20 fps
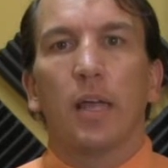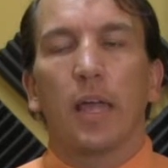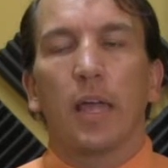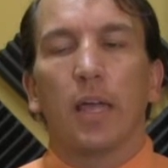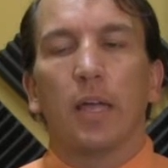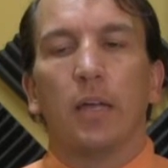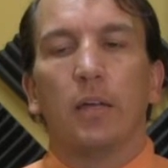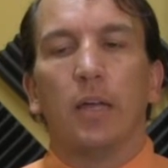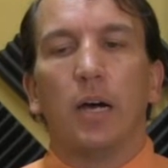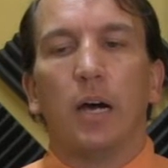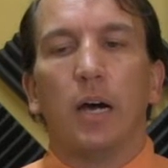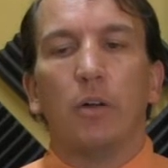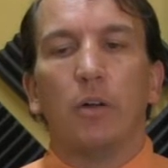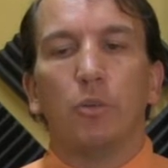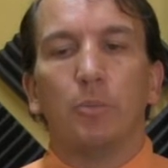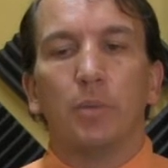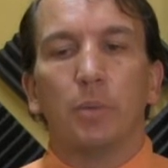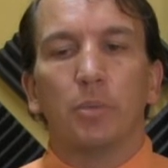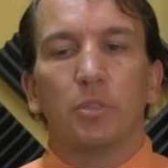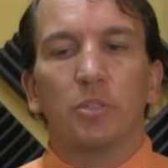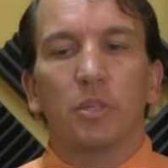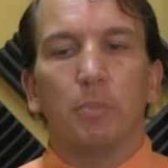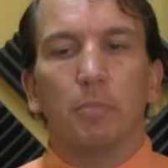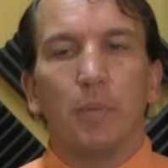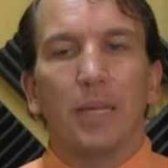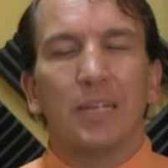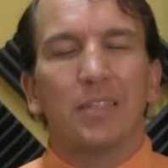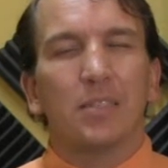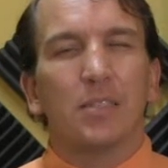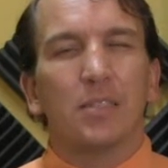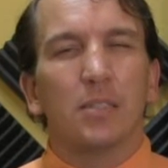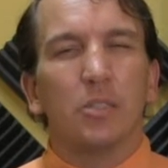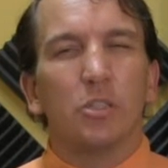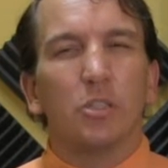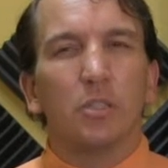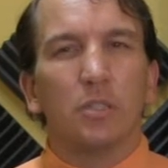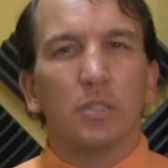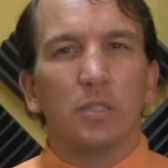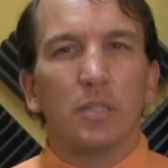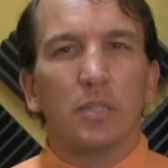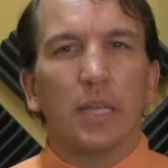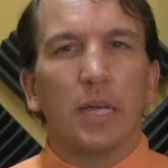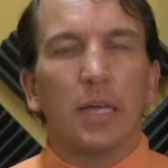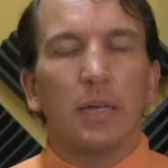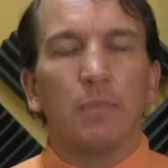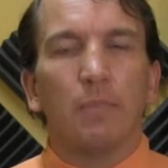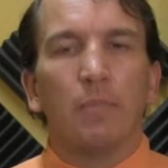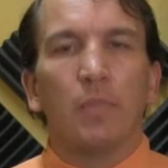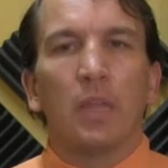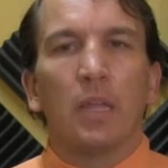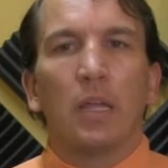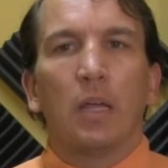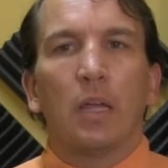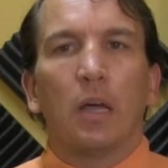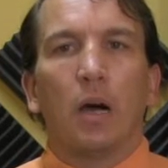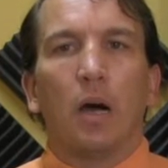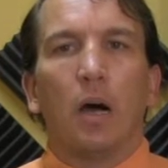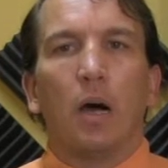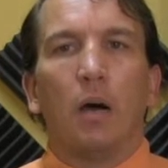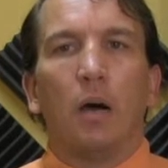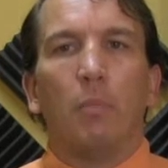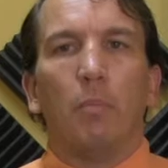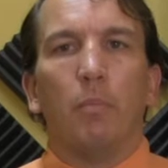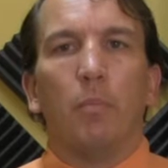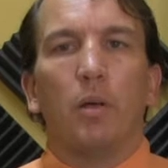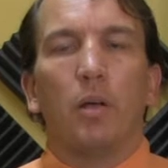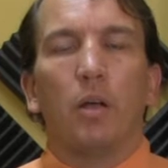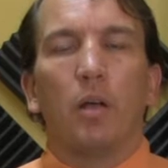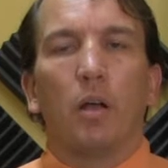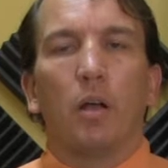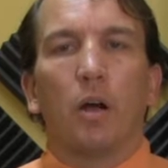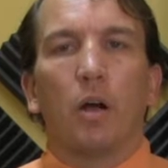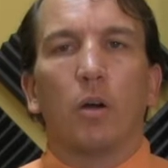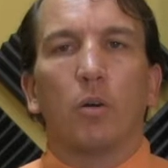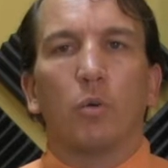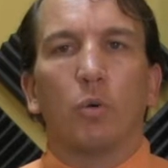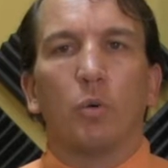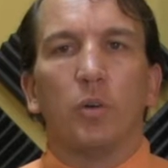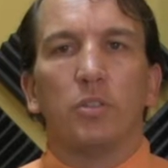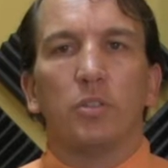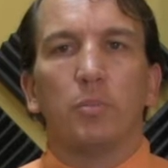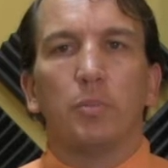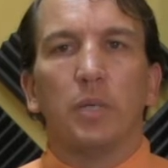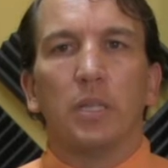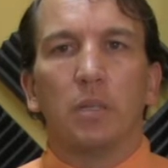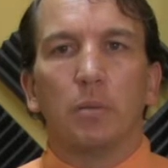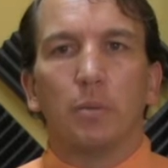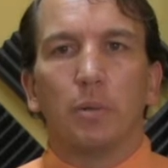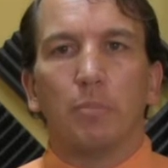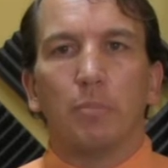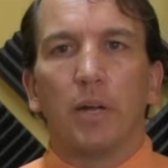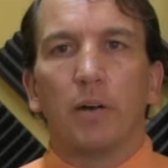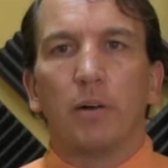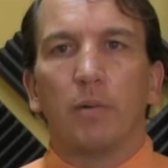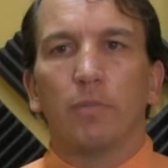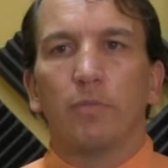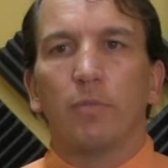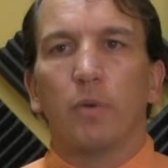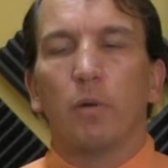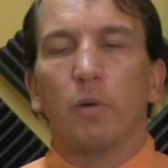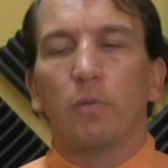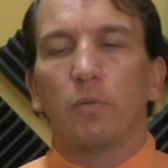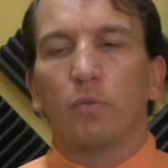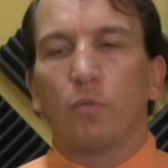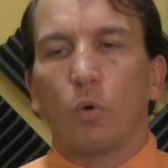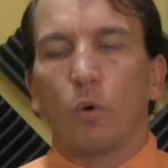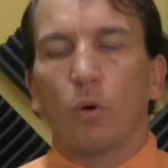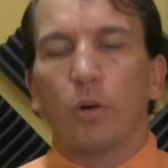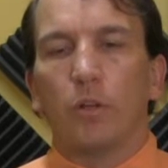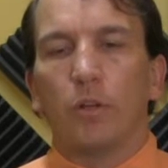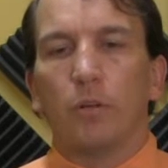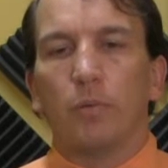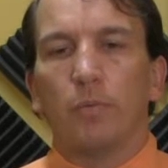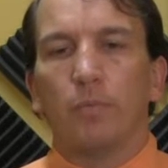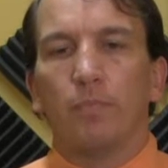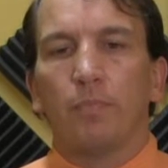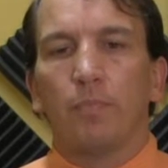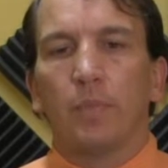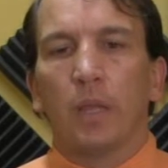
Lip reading: and you'll be able to make decisions that are going to be a little bit better for you.